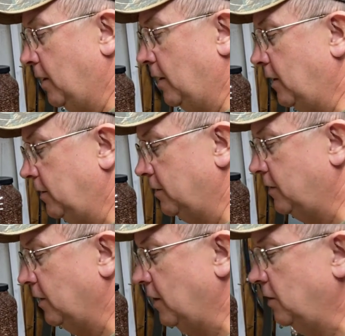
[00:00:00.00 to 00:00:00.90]
like to
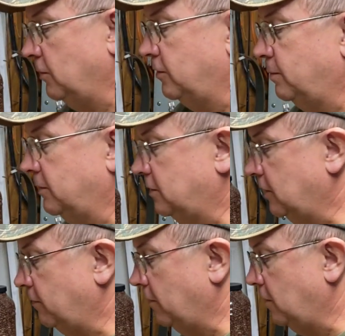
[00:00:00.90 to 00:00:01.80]
check it. I do it
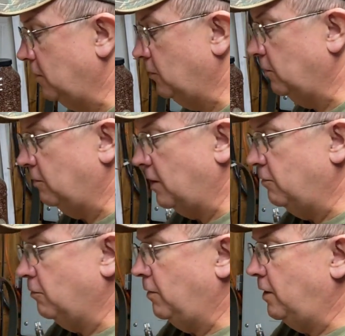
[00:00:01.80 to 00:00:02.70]
specifically with
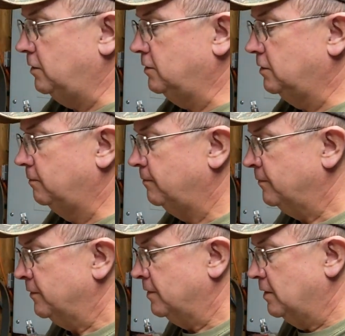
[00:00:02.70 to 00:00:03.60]
rifle rounds.
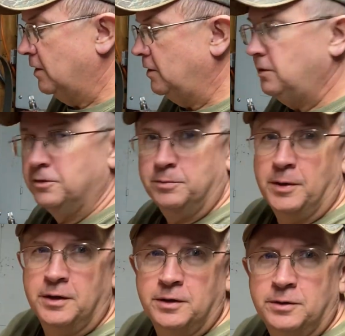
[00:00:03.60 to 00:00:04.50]
I use
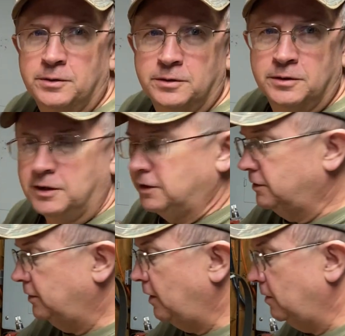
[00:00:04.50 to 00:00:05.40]
my little
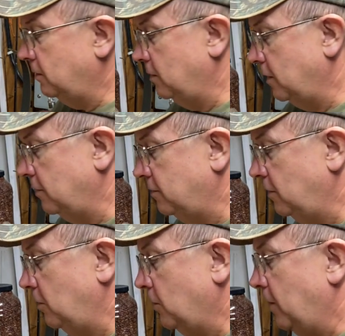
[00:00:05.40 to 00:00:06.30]
scale, I
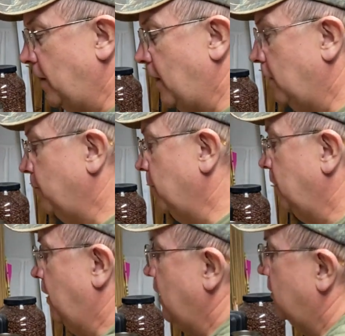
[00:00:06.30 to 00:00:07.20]
zero it out, put the
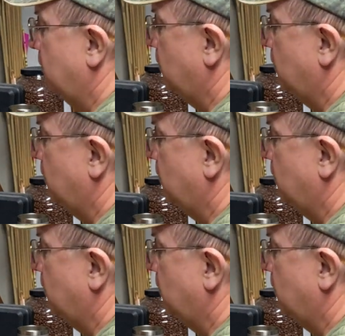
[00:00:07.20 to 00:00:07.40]
case